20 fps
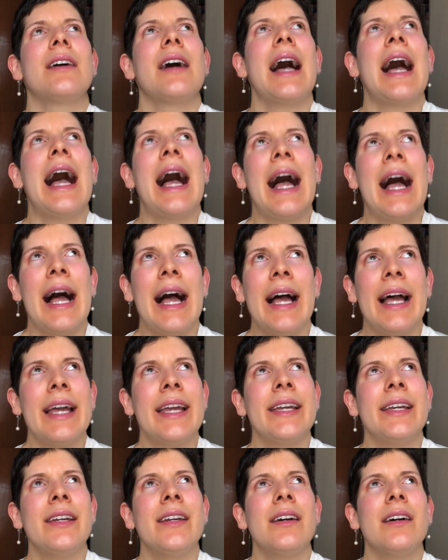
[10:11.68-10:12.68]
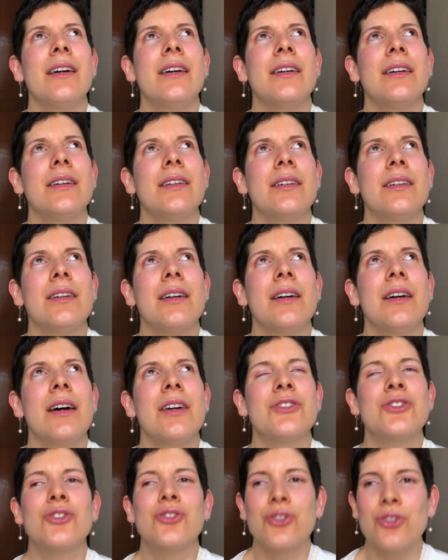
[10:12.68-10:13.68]
I
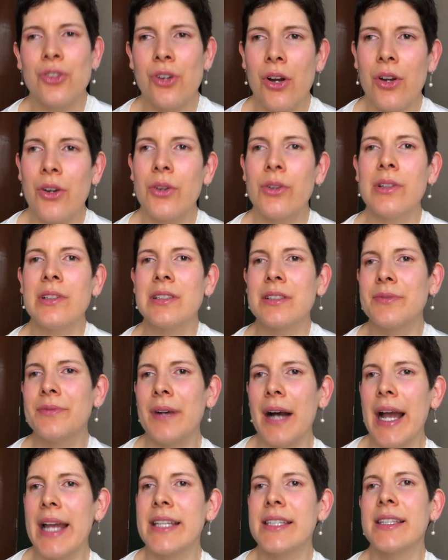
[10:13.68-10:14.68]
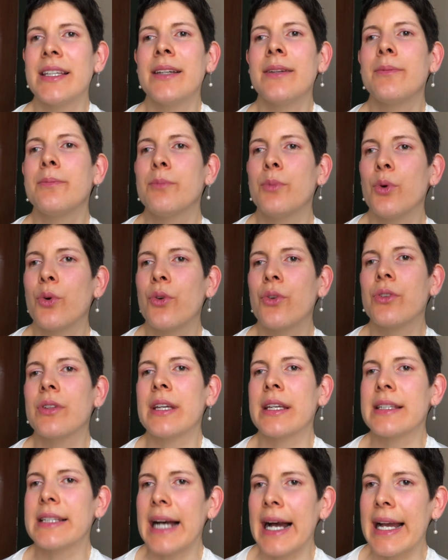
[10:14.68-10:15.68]
struggled finding books
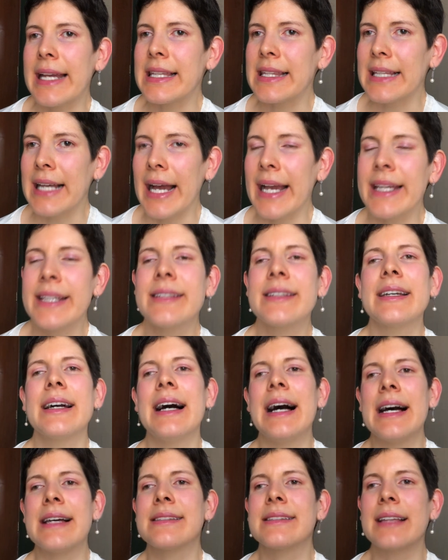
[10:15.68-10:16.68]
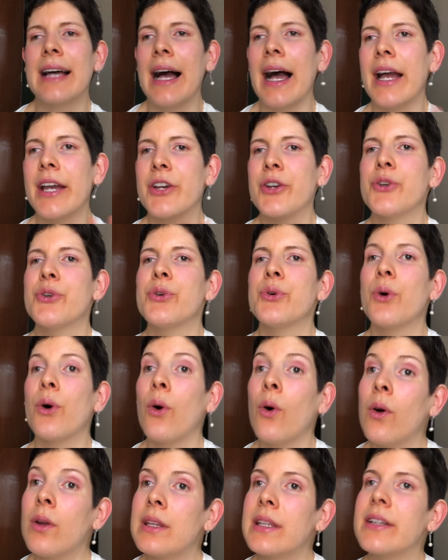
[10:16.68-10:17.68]
that I liked as I grew
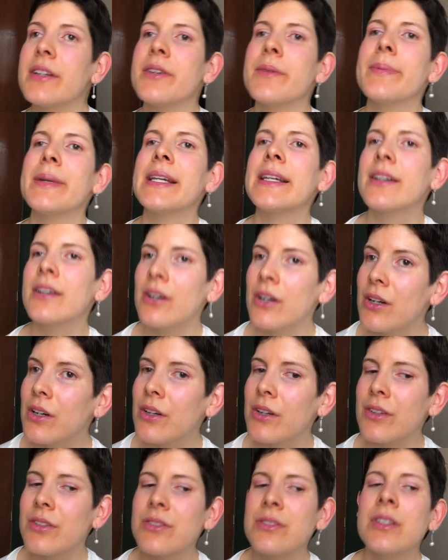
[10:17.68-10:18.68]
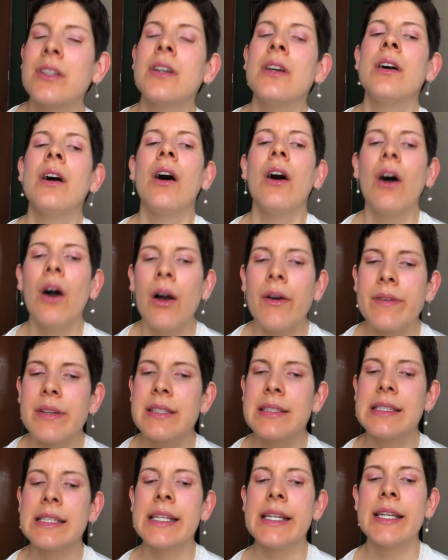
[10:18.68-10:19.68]
older because
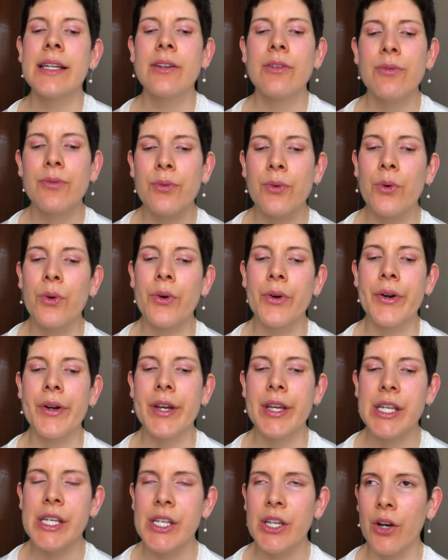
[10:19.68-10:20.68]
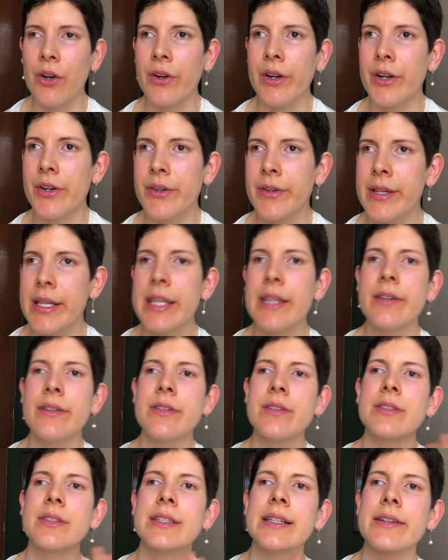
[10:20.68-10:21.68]
obviously for younger
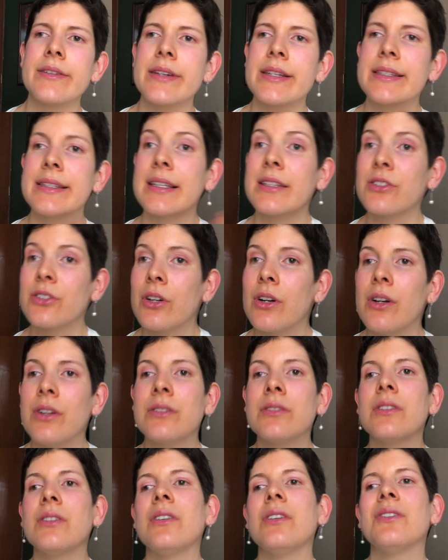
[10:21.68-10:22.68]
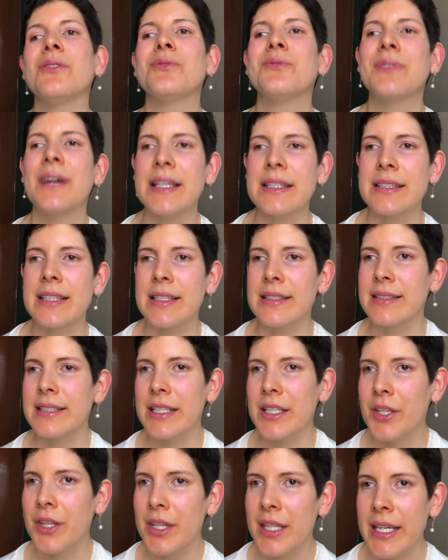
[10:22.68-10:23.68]
readers there is a ton of
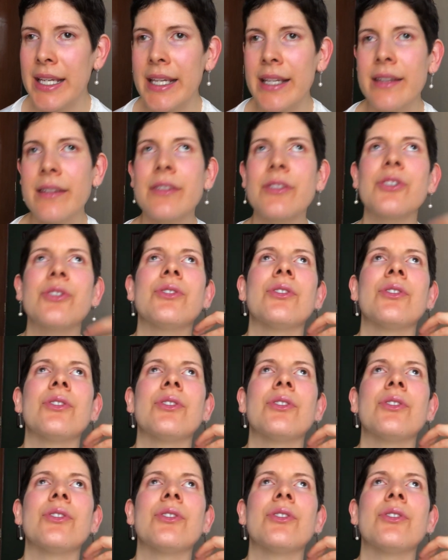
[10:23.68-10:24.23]
fantasy things,